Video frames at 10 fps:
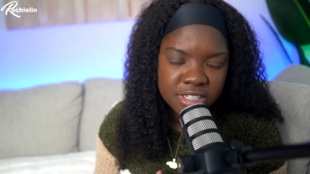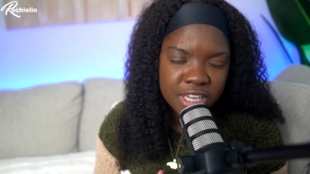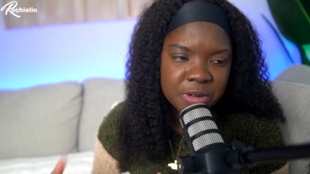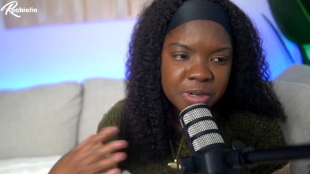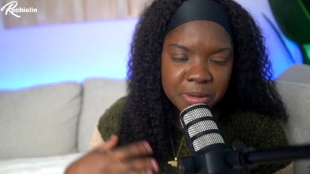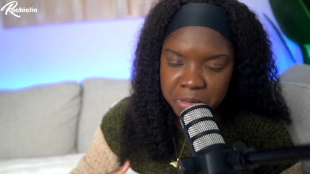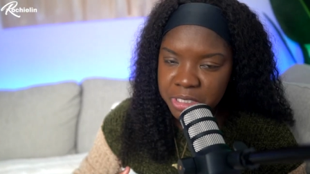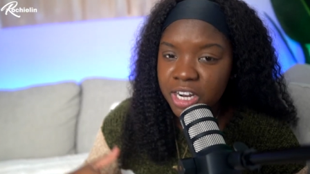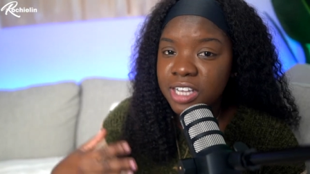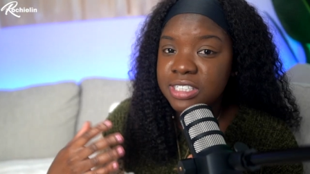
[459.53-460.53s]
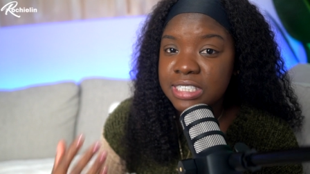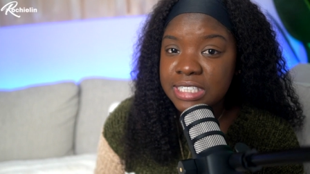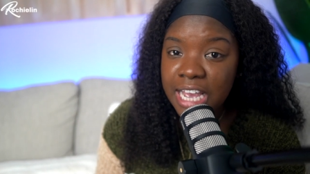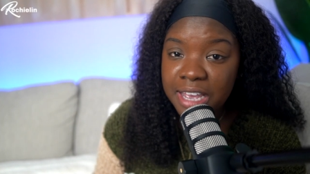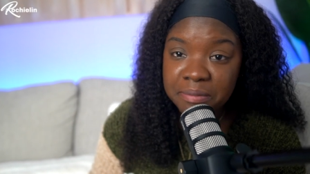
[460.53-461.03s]
I know they put a lot of
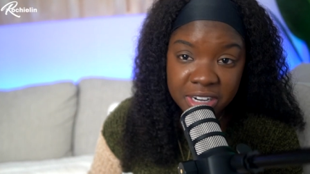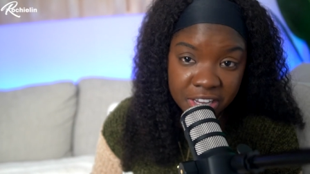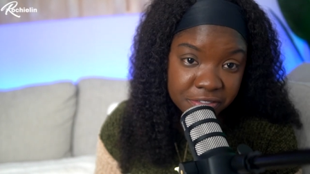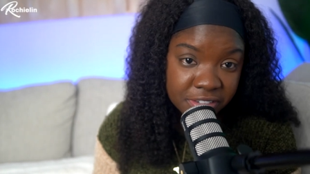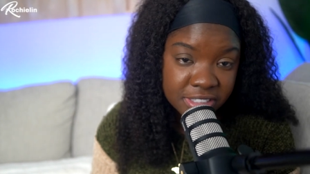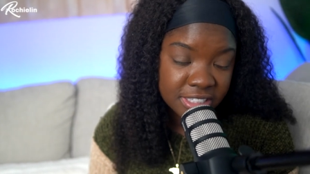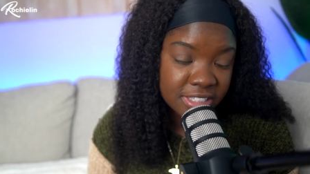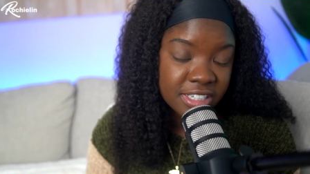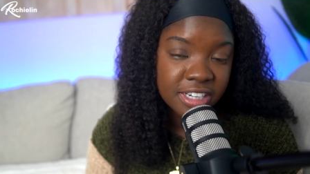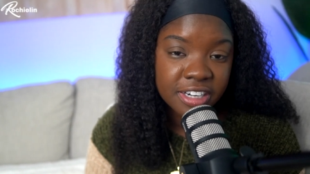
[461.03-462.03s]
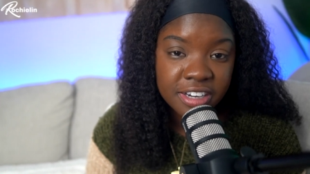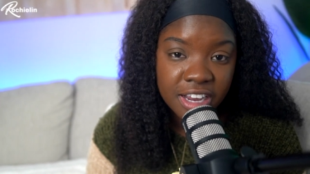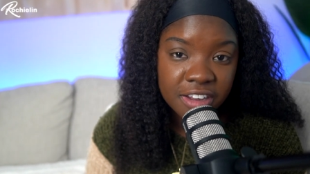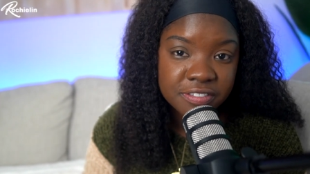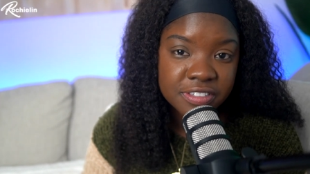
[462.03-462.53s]
time and effort into their
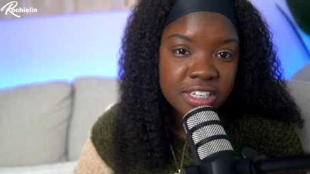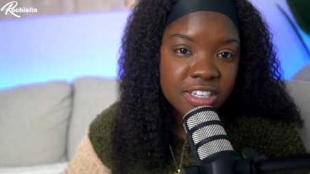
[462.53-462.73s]
craft,